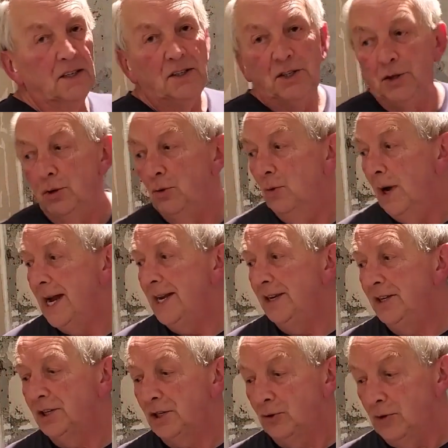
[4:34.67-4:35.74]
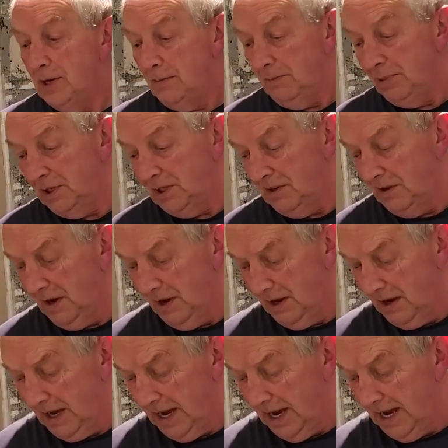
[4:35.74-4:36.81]
2 end strips
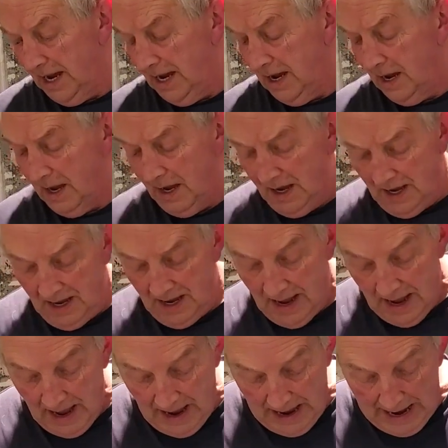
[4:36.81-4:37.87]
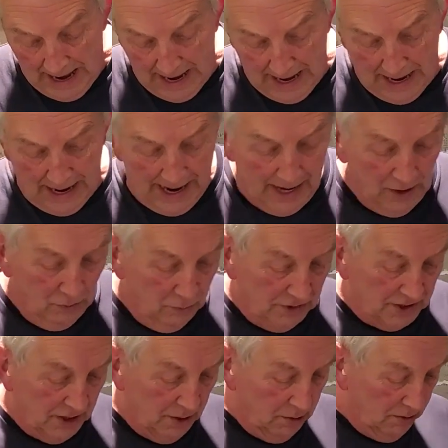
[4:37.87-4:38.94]
here, and
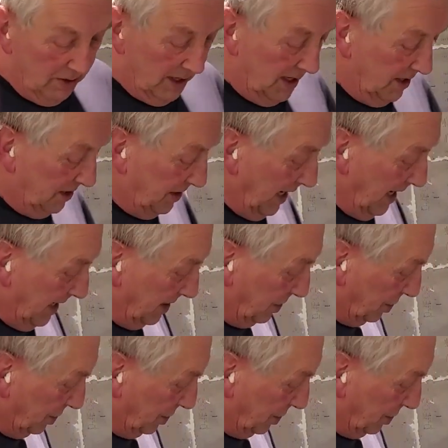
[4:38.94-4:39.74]
also the ceiling